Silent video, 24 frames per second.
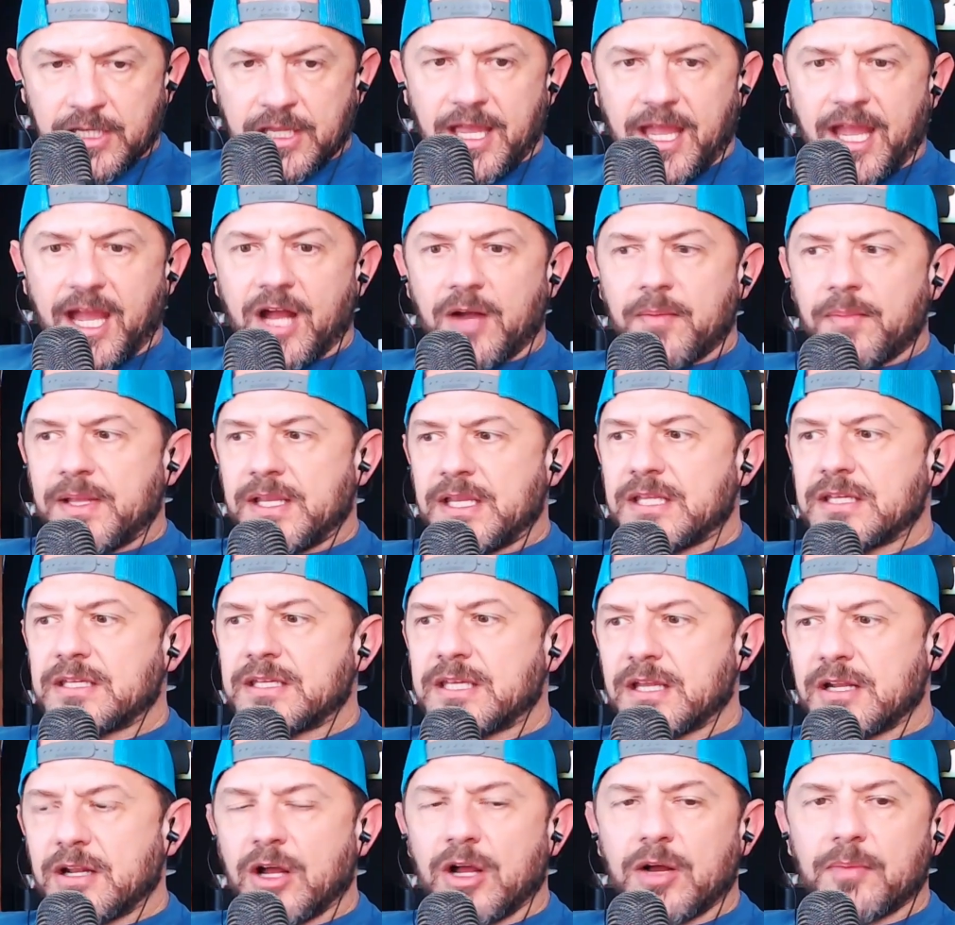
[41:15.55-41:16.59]
how many
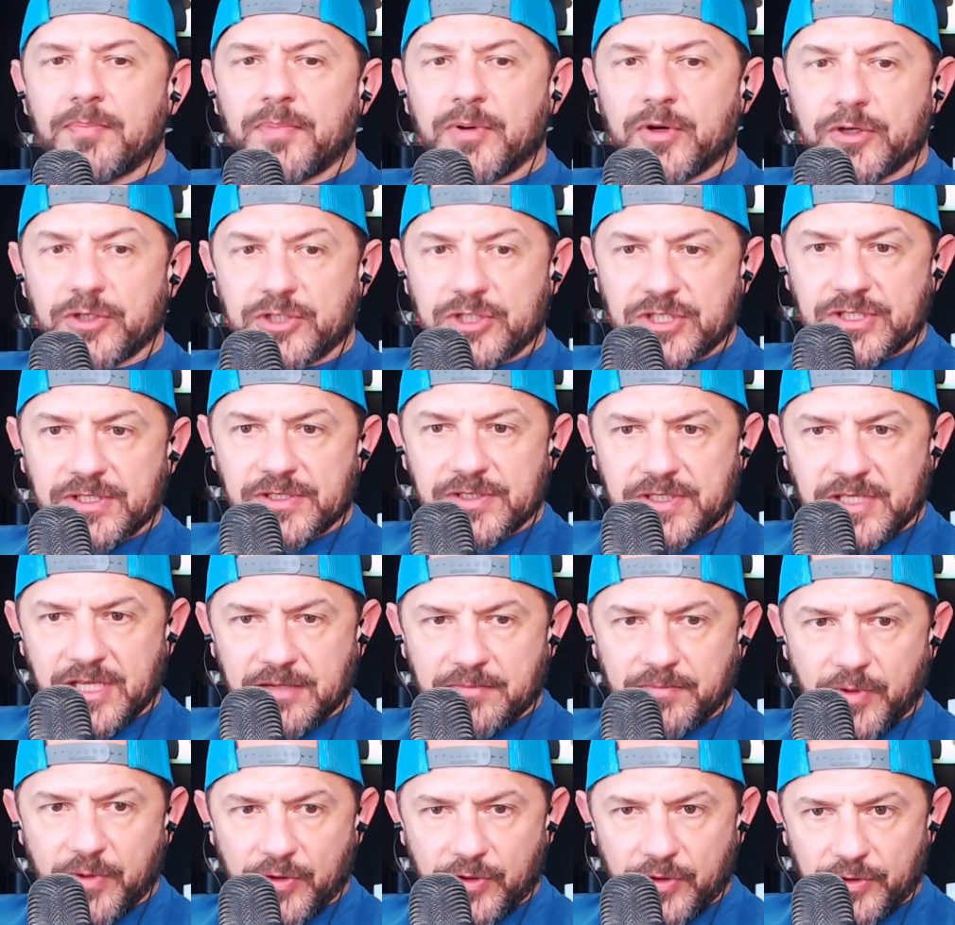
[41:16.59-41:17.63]
GitHub pushes
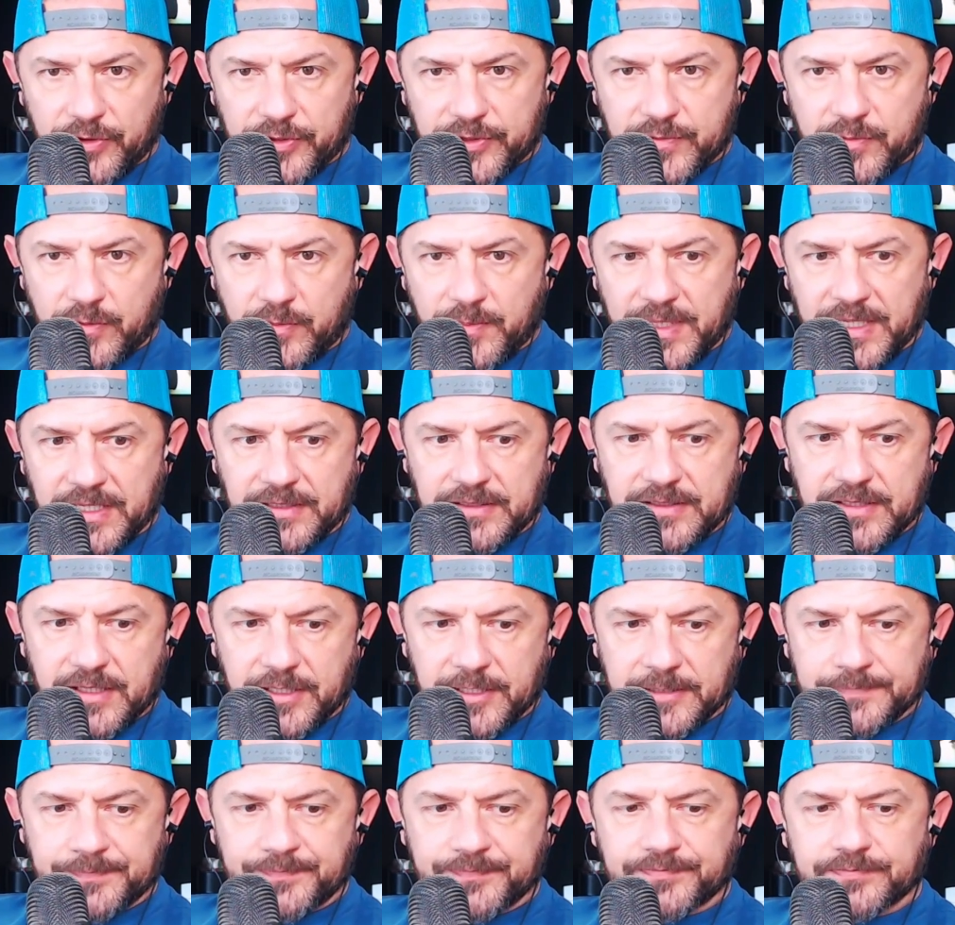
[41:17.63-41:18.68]
and pulls were being
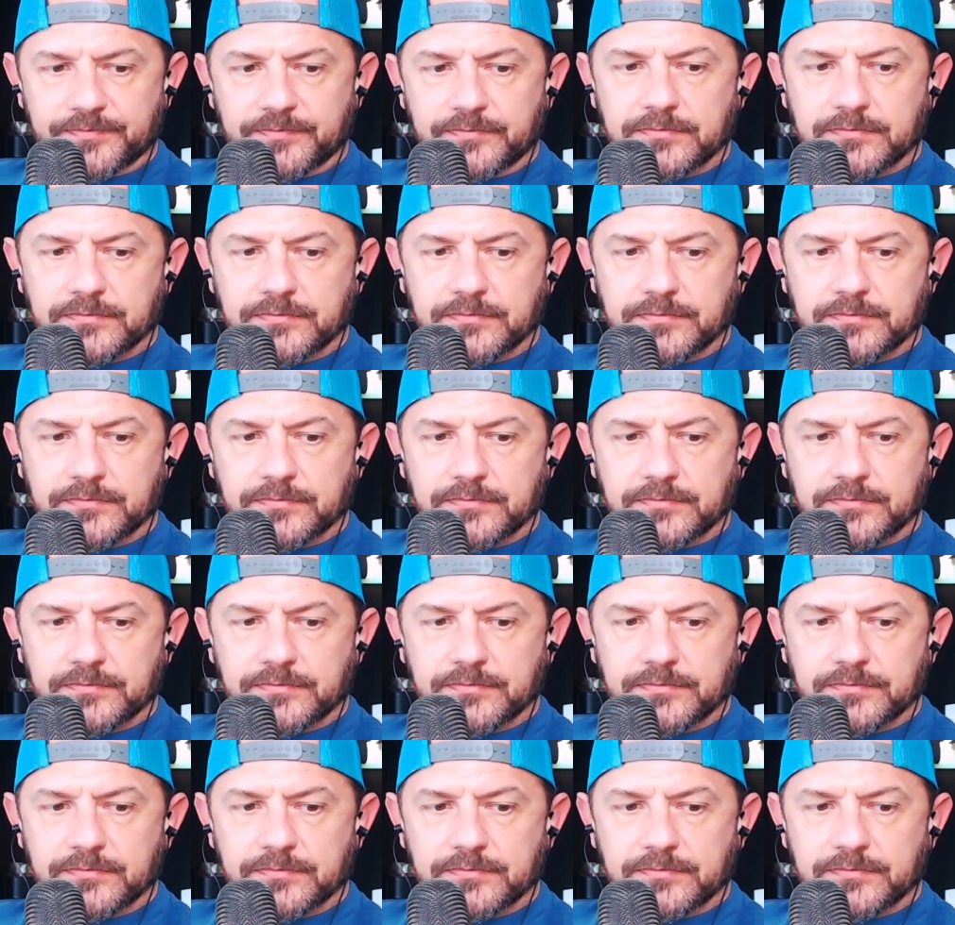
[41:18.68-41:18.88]
done.